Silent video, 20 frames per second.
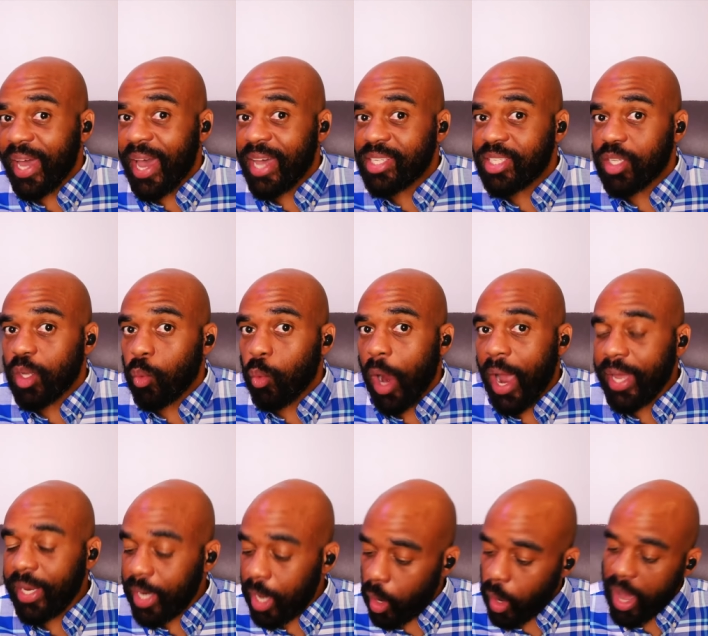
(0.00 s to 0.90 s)
guys, so
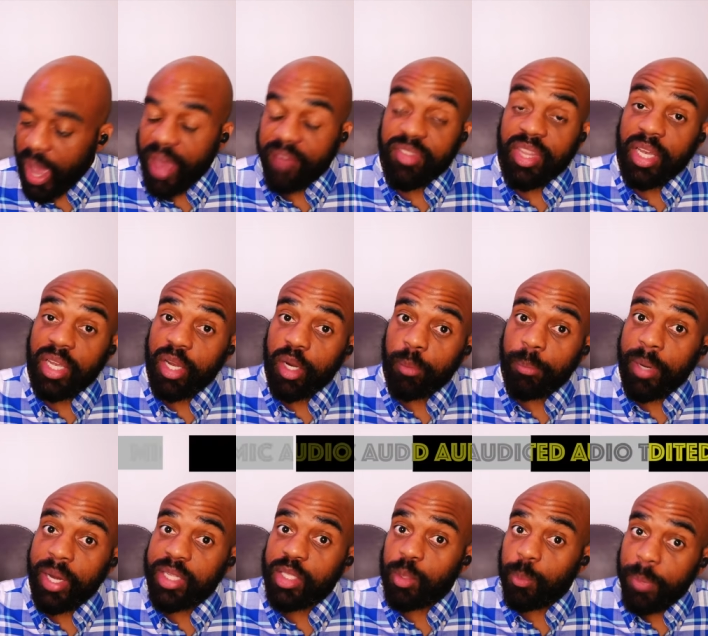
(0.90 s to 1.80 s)
right now I have the
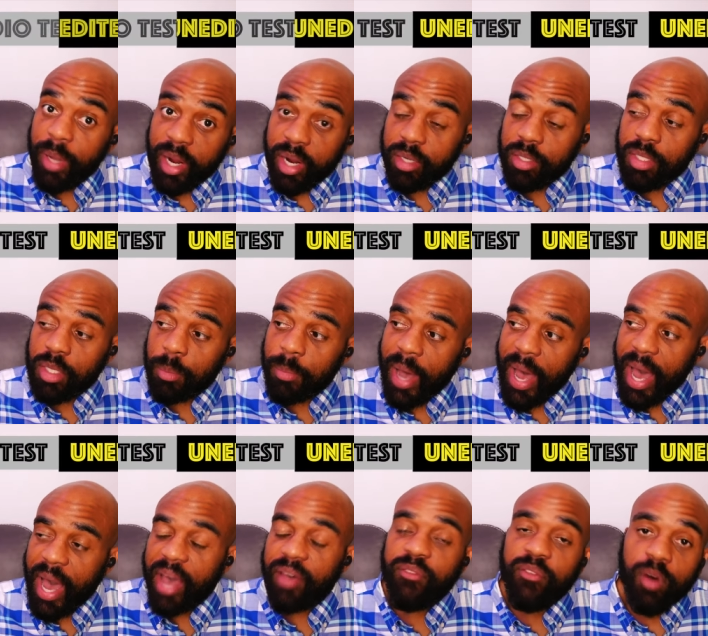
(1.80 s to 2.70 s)
earbuds paired to my
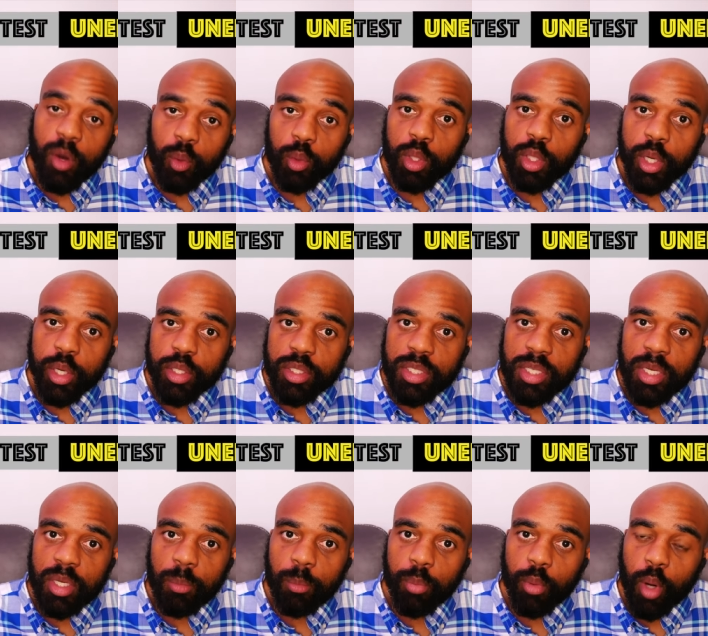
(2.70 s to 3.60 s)
iPhone
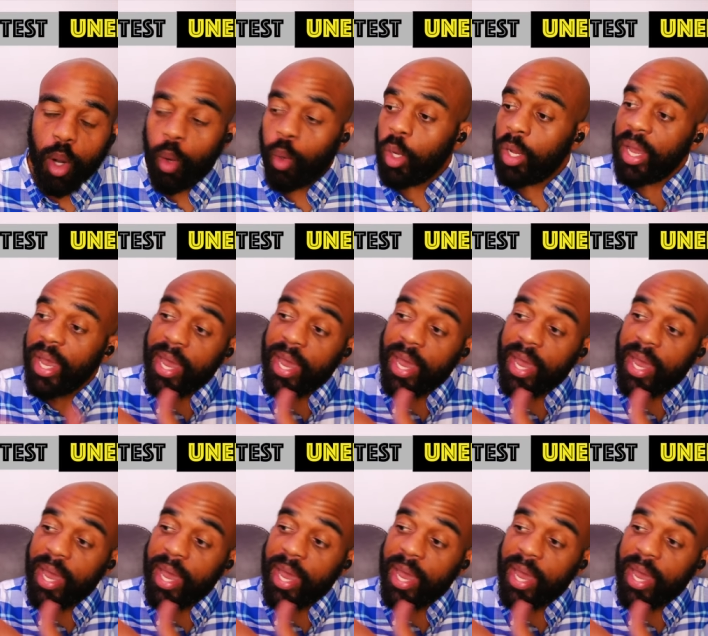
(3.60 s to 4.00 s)
13 Pro.